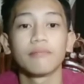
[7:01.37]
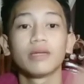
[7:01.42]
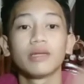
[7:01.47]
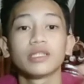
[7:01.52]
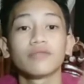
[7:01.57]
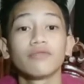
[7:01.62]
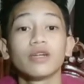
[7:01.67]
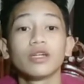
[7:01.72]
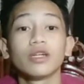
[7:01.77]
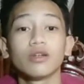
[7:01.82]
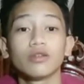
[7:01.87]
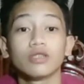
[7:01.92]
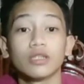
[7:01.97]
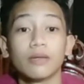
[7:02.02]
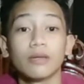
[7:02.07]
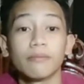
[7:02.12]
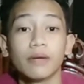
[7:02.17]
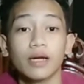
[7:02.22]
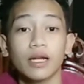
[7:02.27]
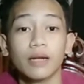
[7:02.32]
And best
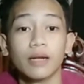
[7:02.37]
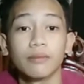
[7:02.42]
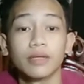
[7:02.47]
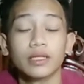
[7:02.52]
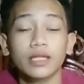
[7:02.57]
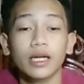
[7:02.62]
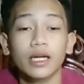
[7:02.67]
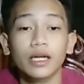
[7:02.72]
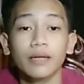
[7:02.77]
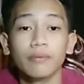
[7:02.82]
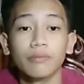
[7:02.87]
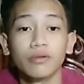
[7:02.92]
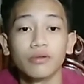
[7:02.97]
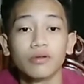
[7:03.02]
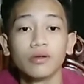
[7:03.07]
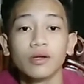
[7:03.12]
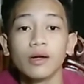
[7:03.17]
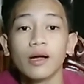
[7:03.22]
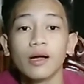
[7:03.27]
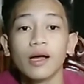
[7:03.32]
friend na siya pag
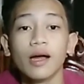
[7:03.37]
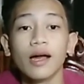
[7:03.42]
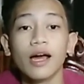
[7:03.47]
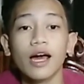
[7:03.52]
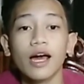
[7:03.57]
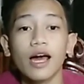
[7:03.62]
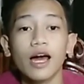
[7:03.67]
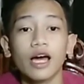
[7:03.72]
elementary po.